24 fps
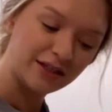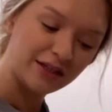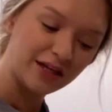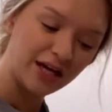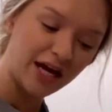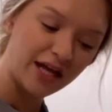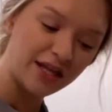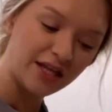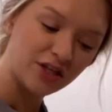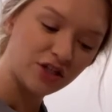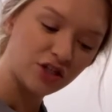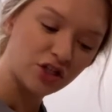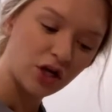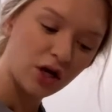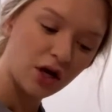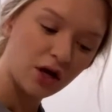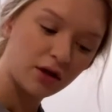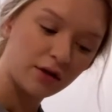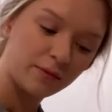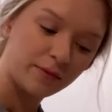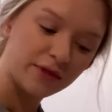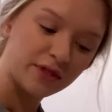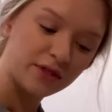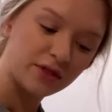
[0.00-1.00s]
And this
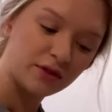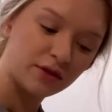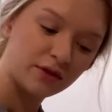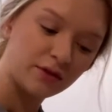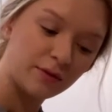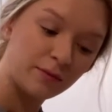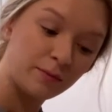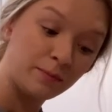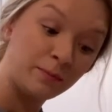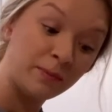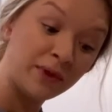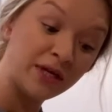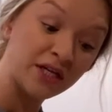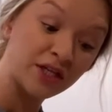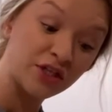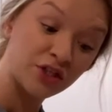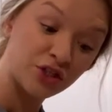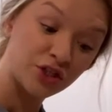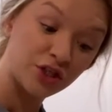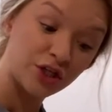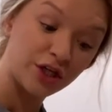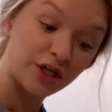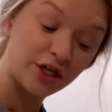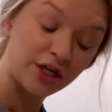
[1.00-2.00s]
chocolate
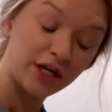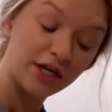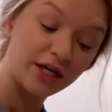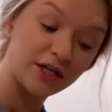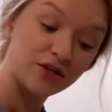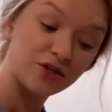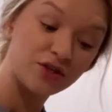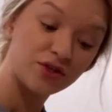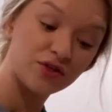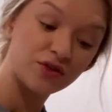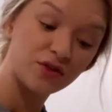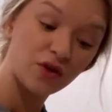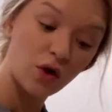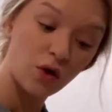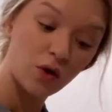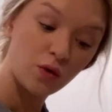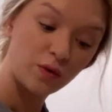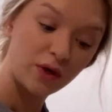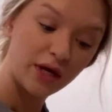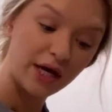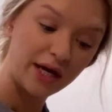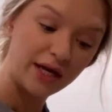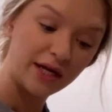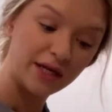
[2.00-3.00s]
mixture is so
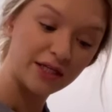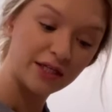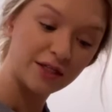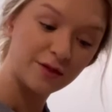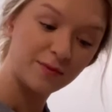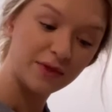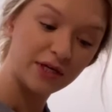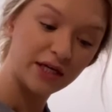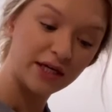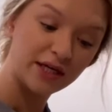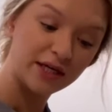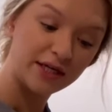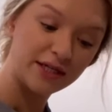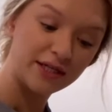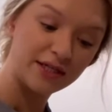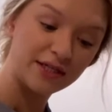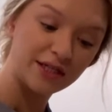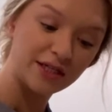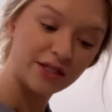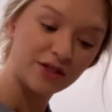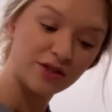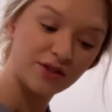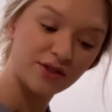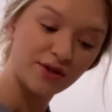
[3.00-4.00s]
nice because
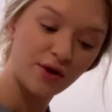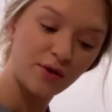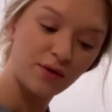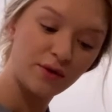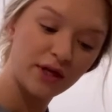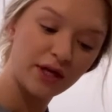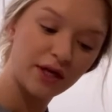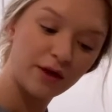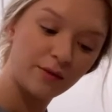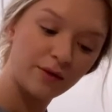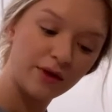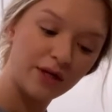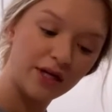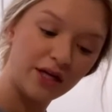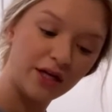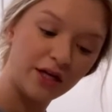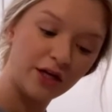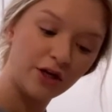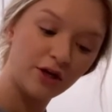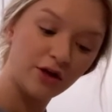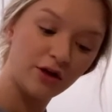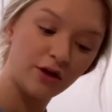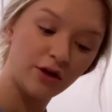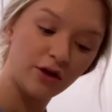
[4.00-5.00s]
it's so
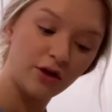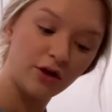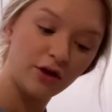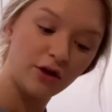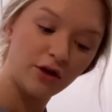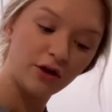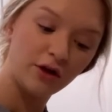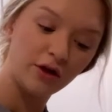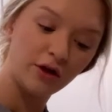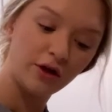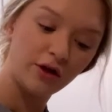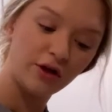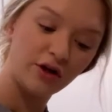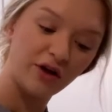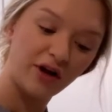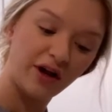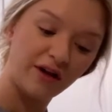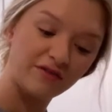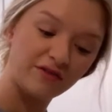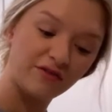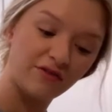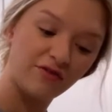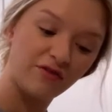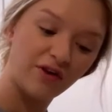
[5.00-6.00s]
liquidy. You don't
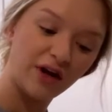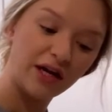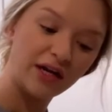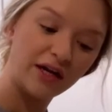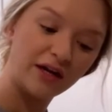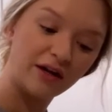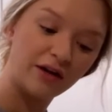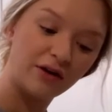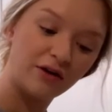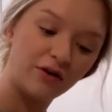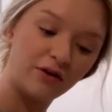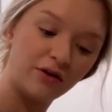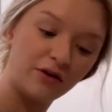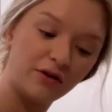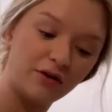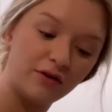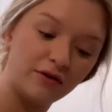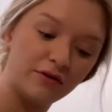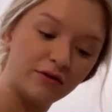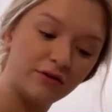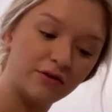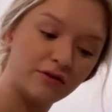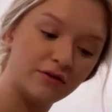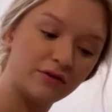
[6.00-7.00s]
have to fight it at
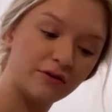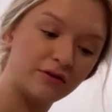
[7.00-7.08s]
all.